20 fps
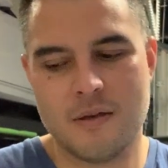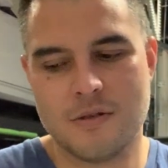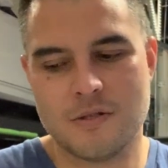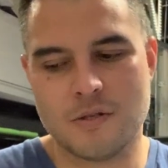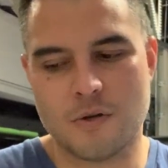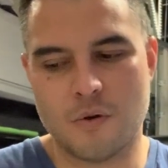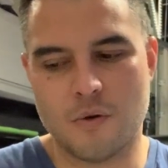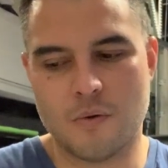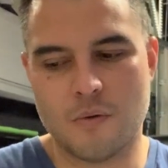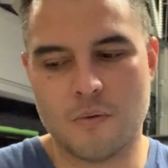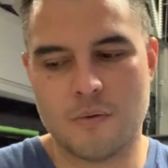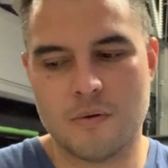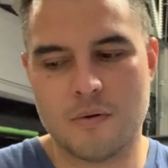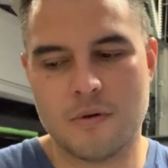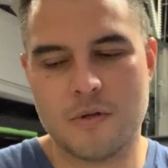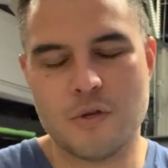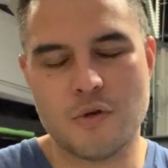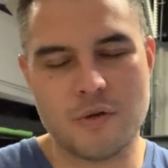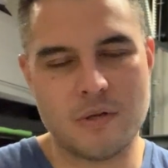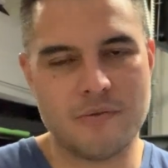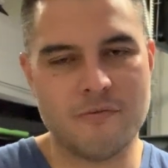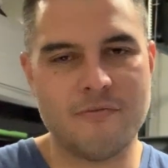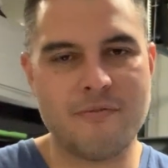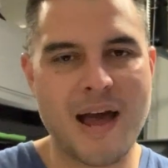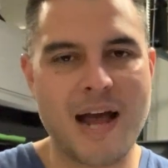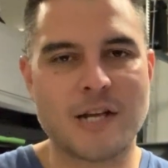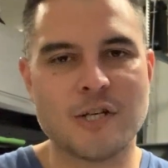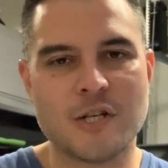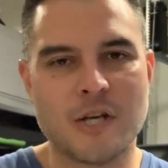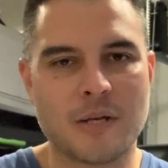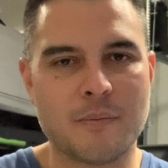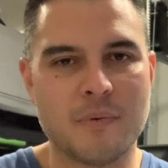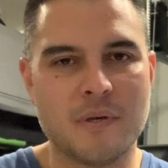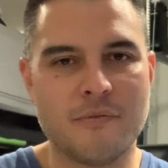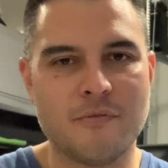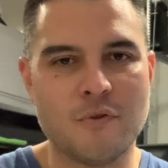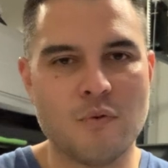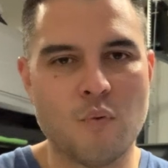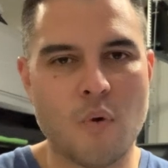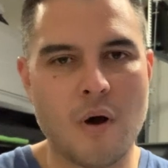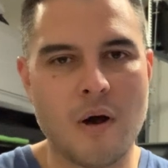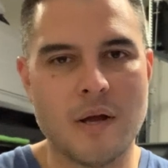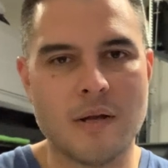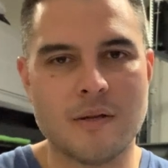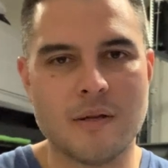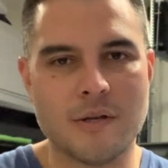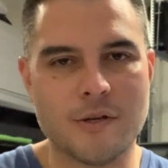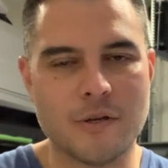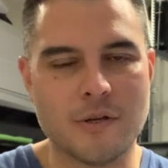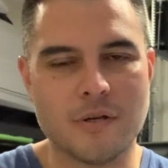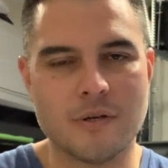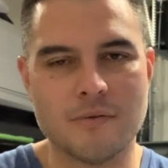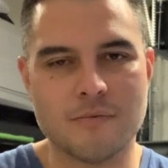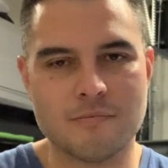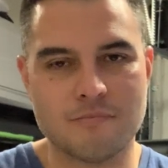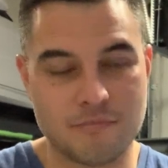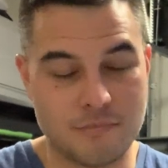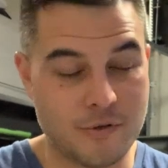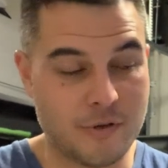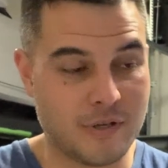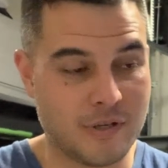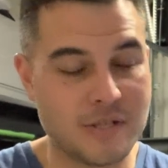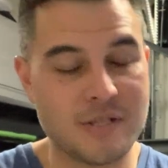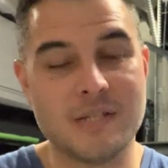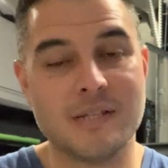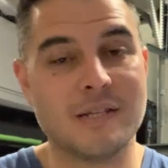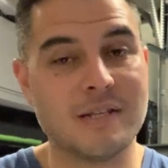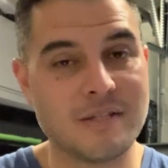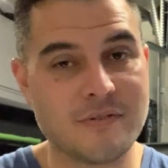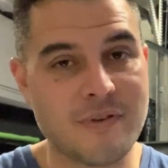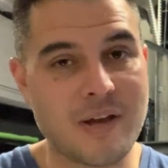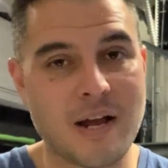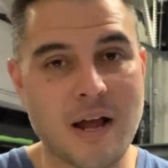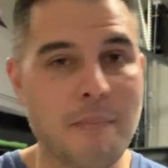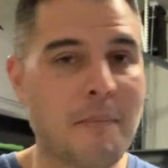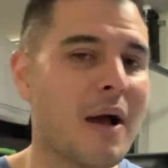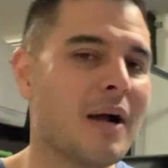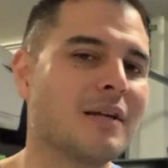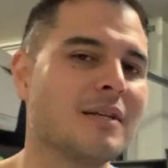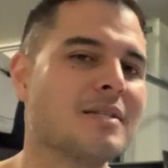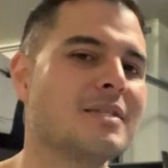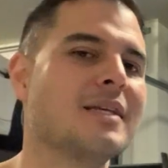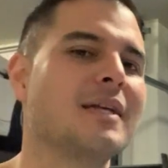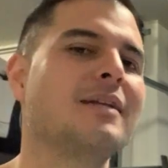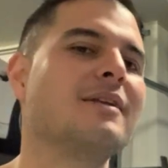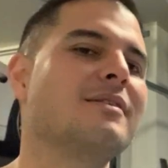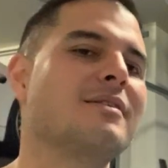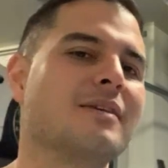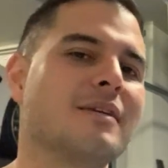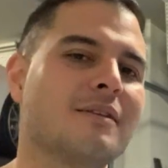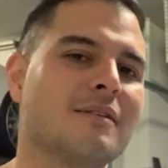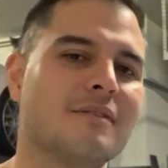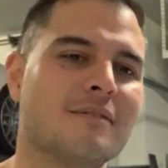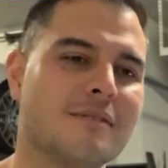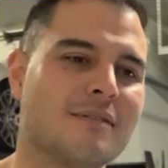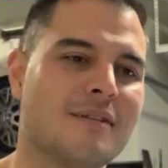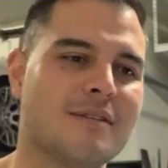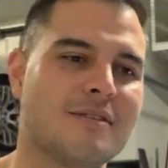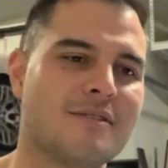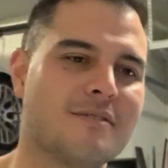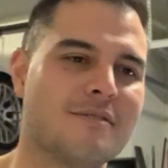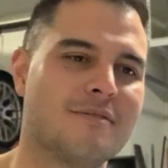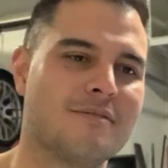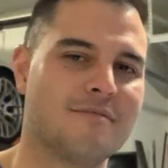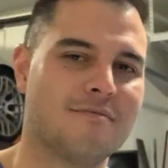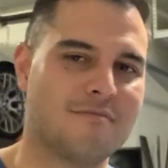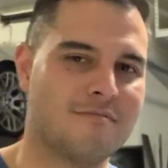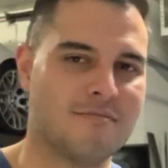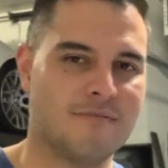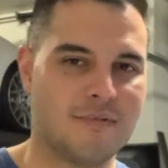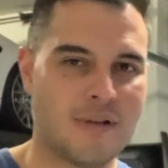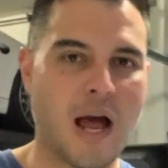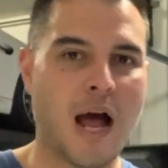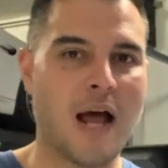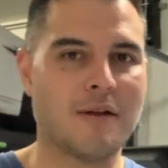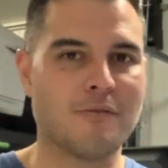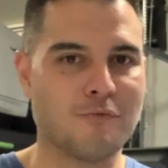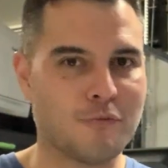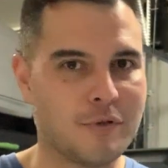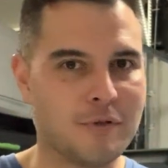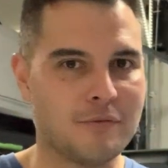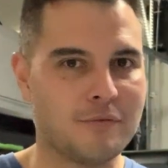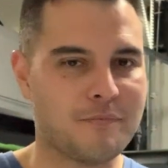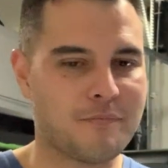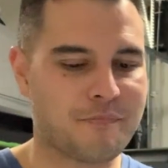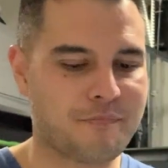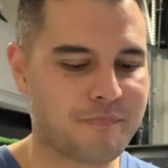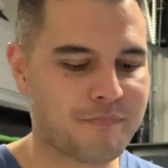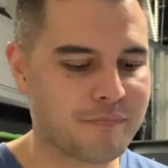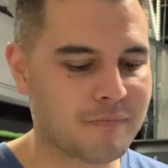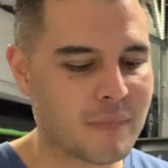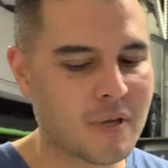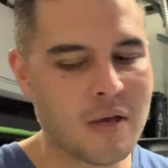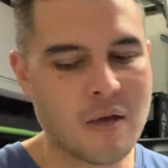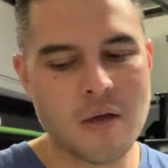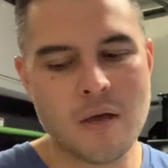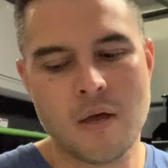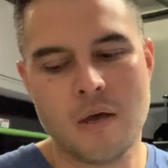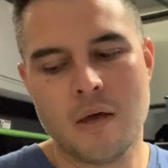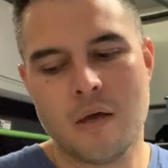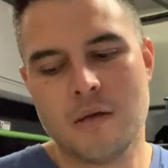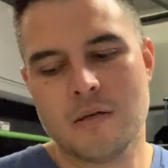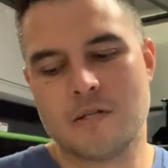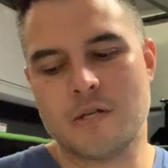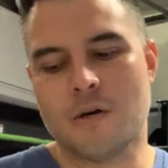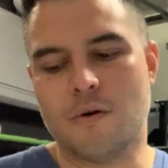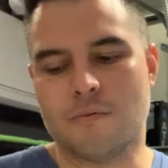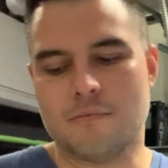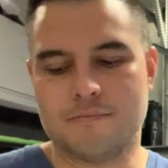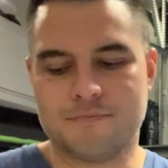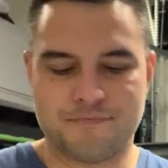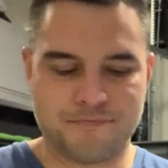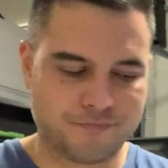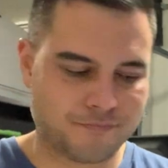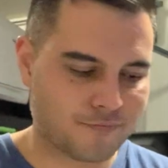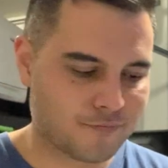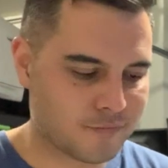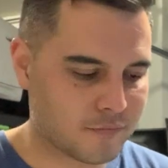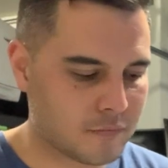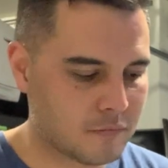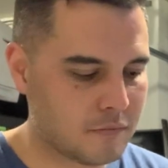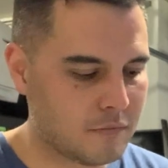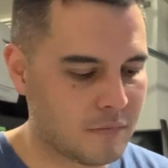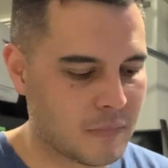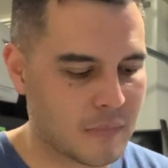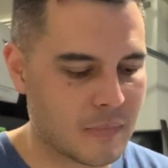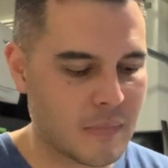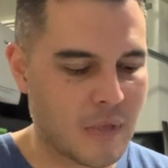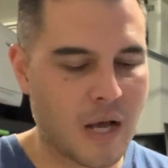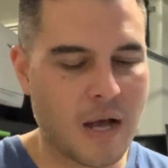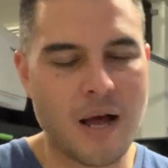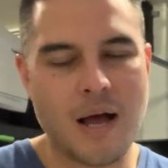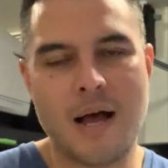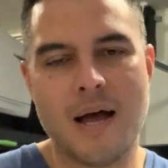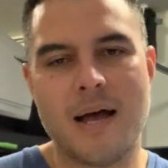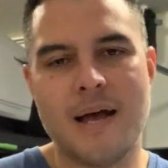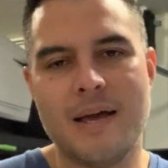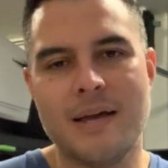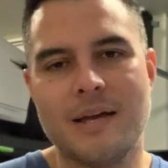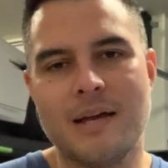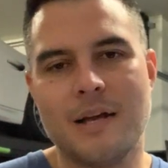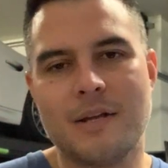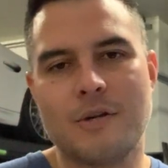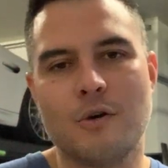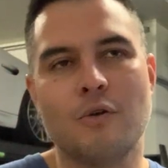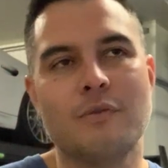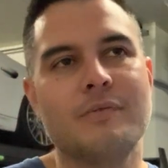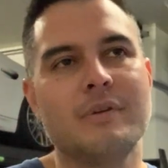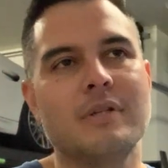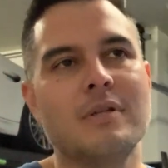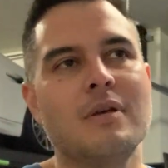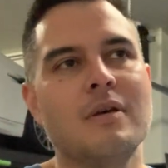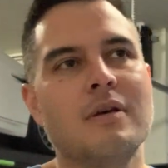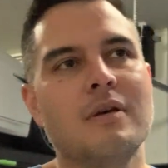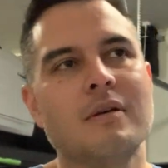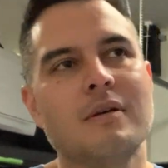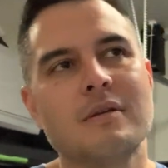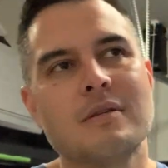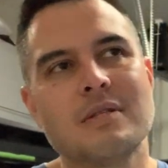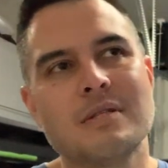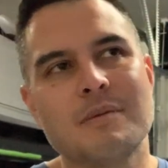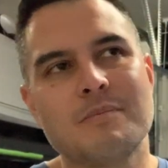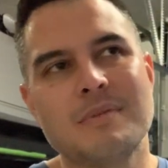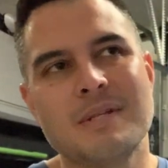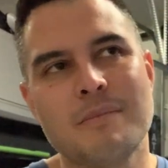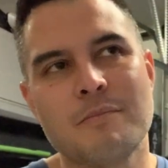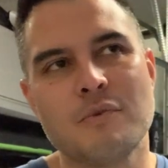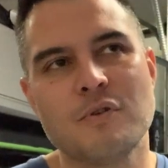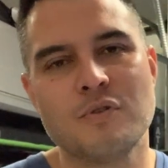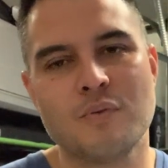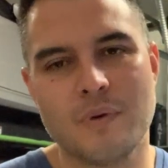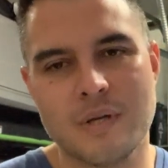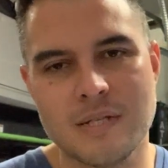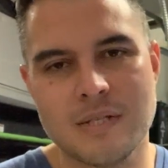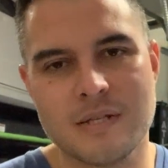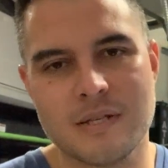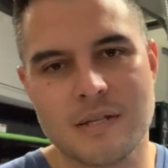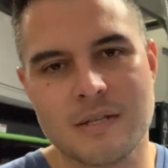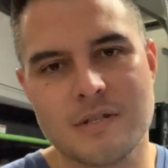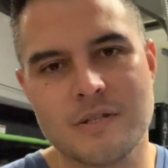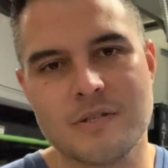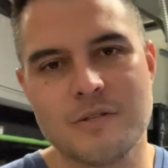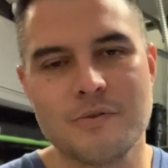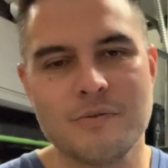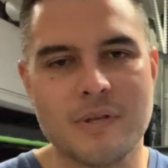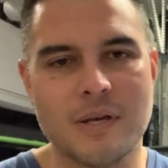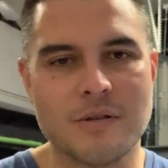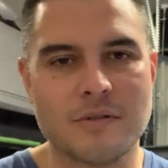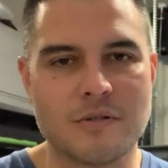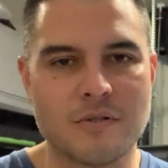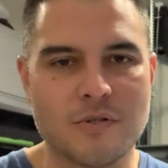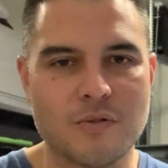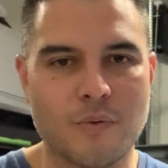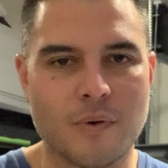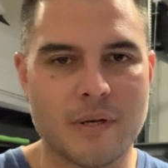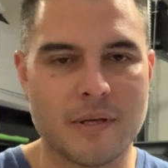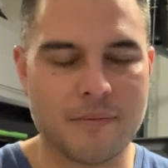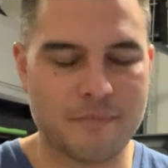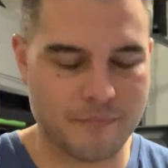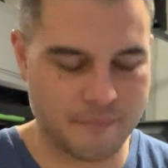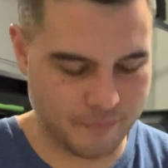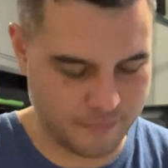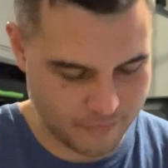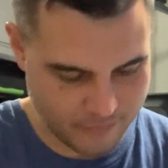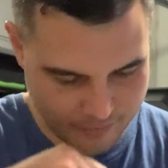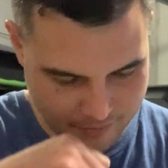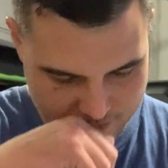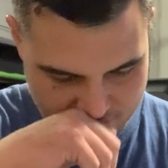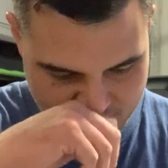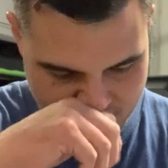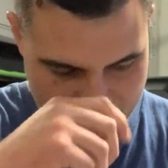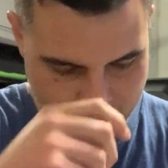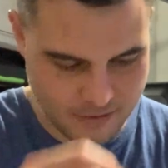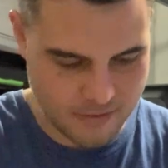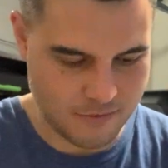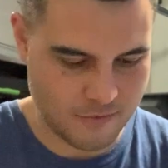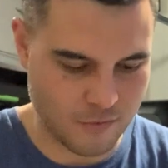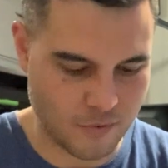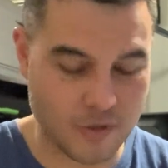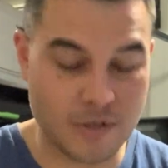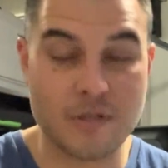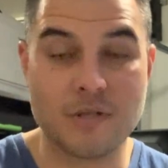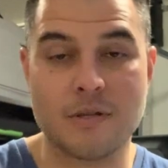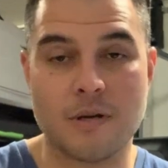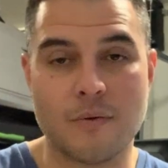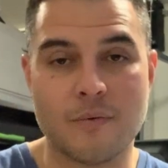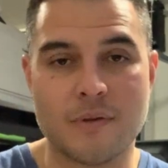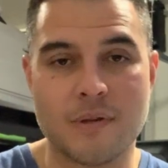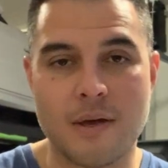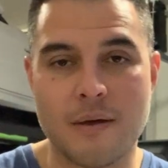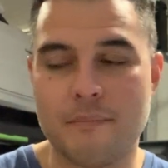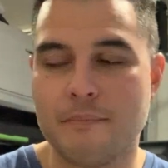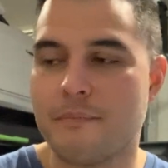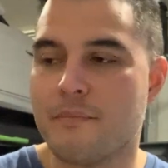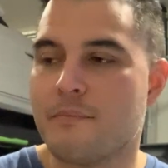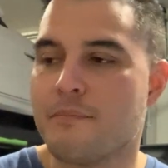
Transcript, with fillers: So you can fact check me if you want, and you're gonna you're gonna see that's fact. I'm not gonna say anything that's not real. So I got COVID September 26, 2020. Okay, we're gonna start with that.